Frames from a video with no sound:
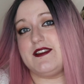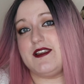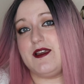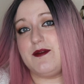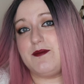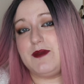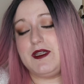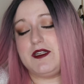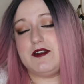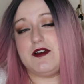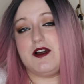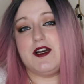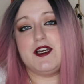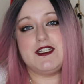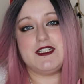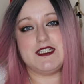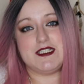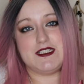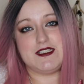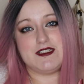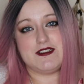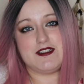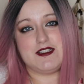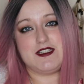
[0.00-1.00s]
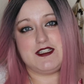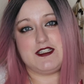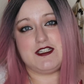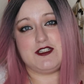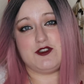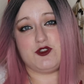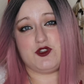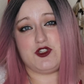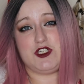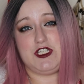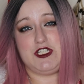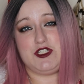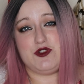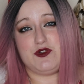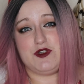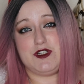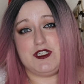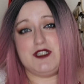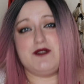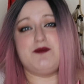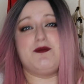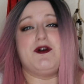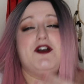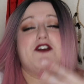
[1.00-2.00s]
I mean, I didn't until she
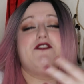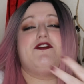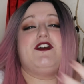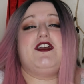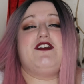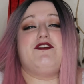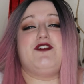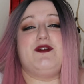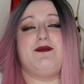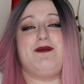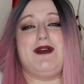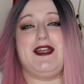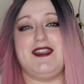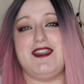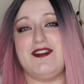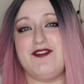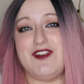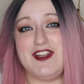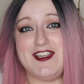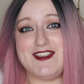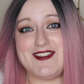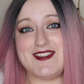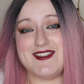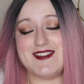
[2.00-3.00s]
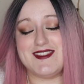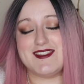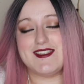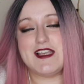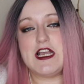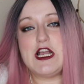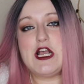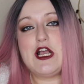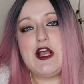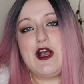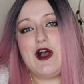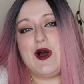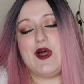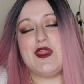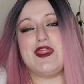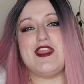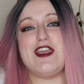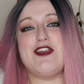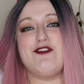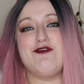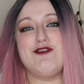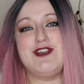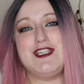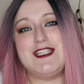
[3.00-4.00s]
joined my favourite band, Evanescence, on
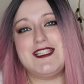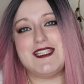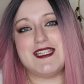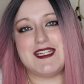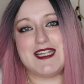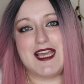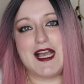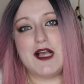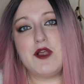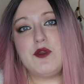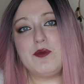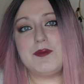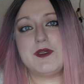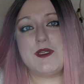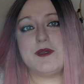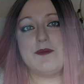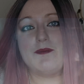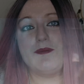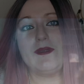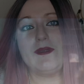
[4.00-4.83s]
their recent album.